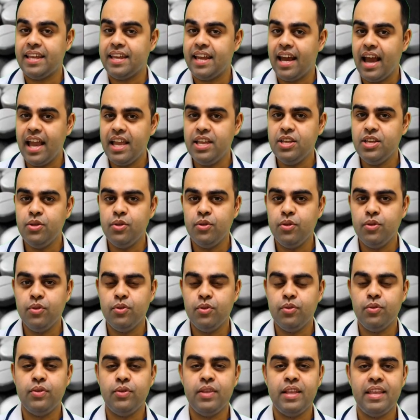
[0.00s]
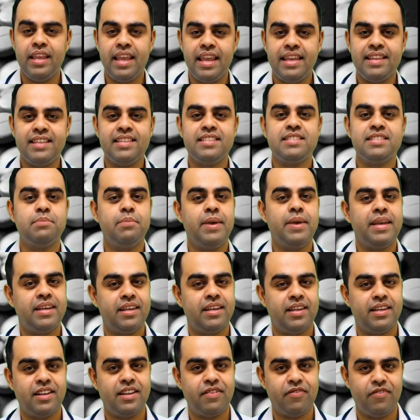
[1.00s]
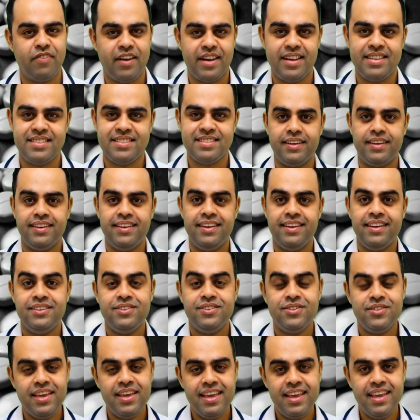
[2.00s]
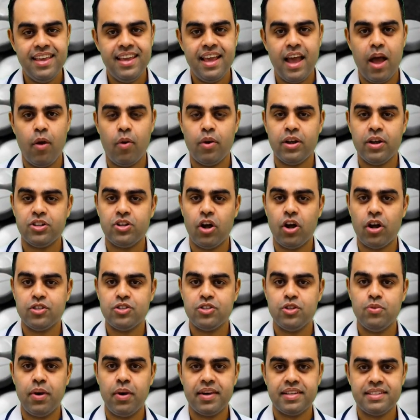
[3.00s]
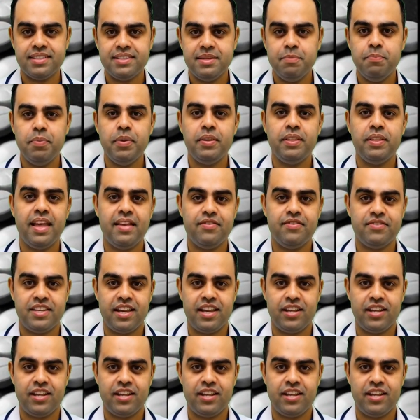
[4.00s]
weaken, the knee often has to compensate. These 5 exercises